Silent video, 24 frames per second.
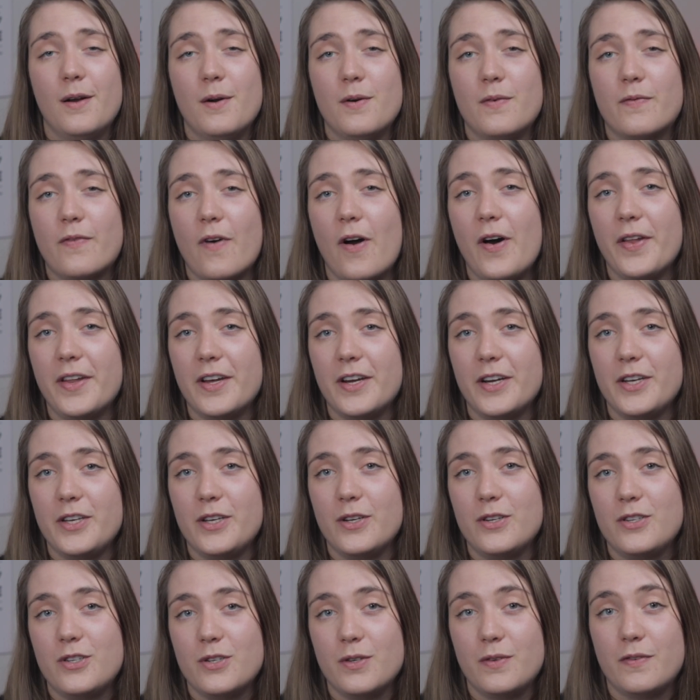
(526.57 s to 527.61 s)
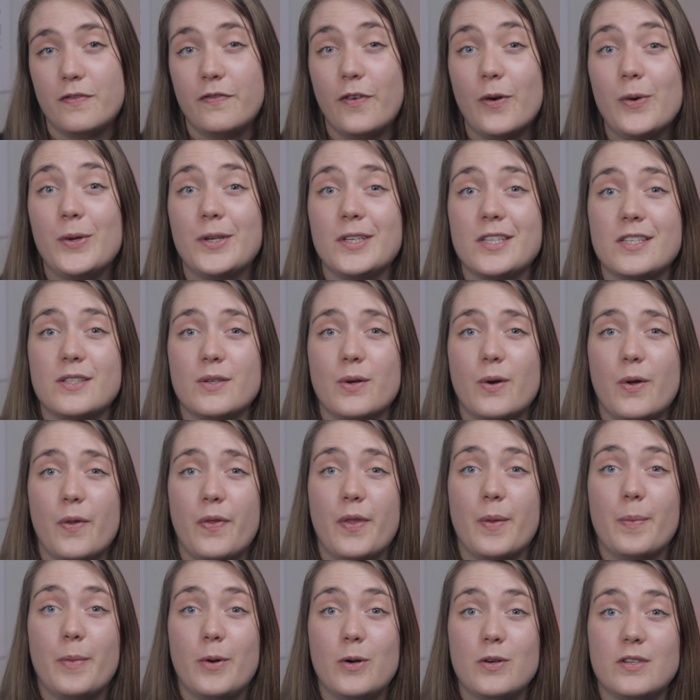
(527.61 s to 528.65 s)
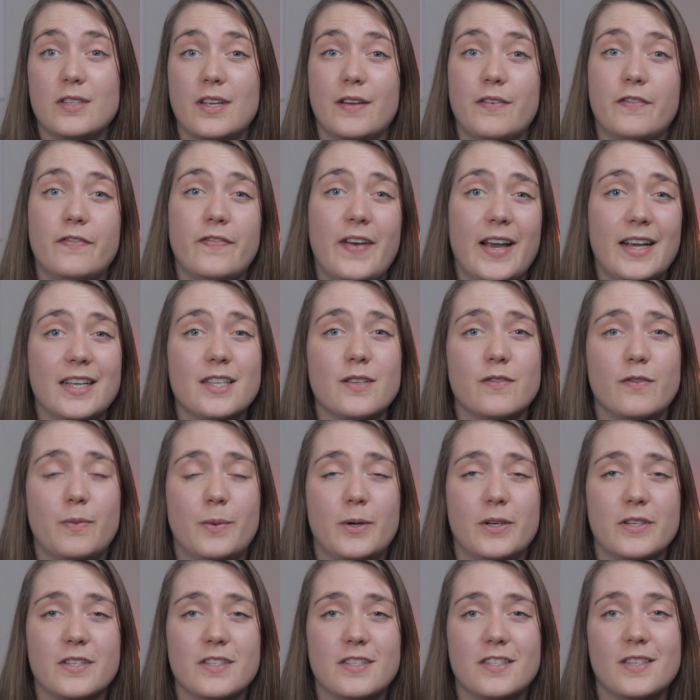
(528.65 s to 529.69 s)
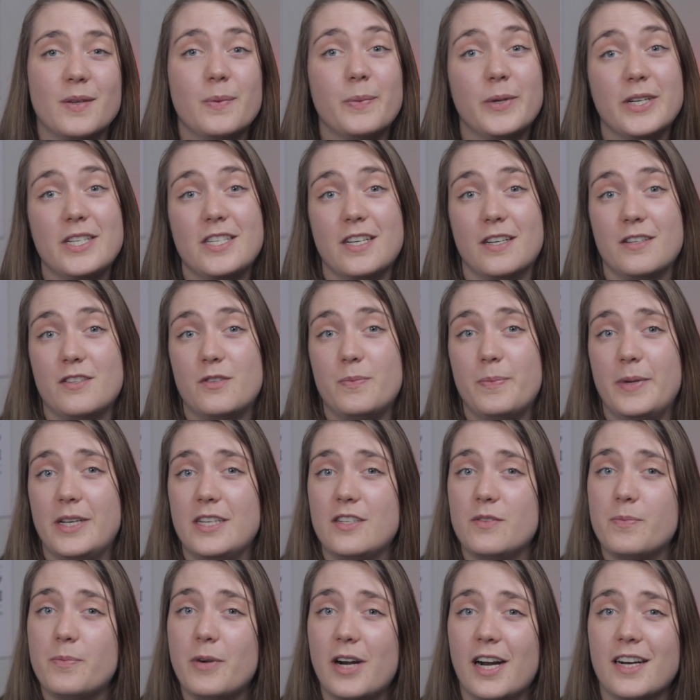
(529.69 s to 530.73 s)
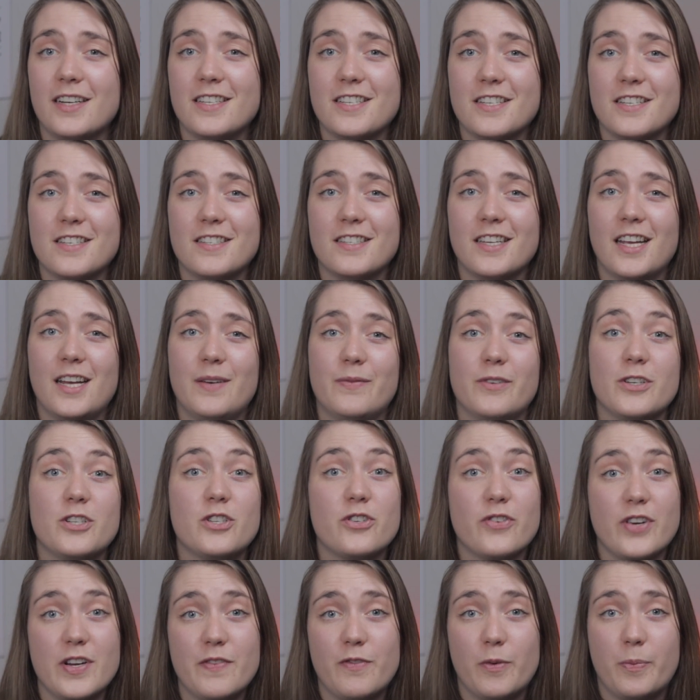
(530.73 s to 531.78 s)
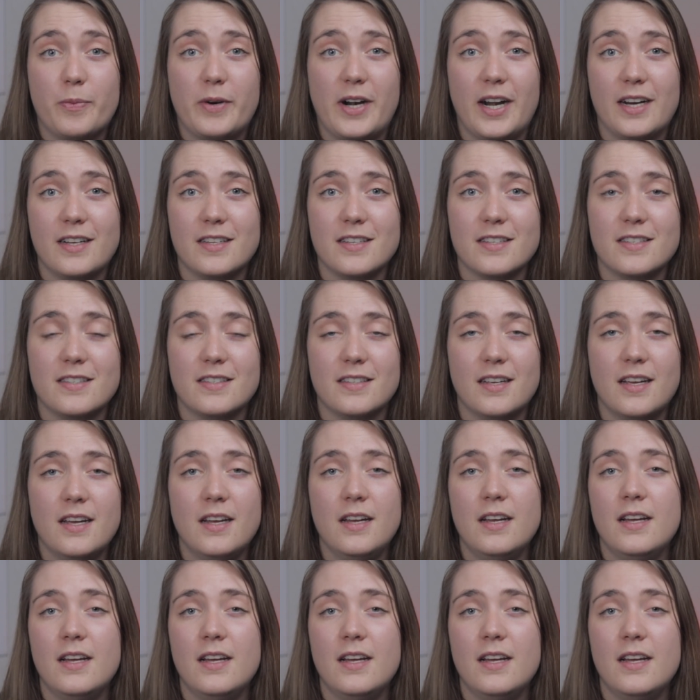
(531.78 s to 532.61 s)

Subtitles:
Rather, you should focus on the most effective ones, which are spaced practice and retrieval practice.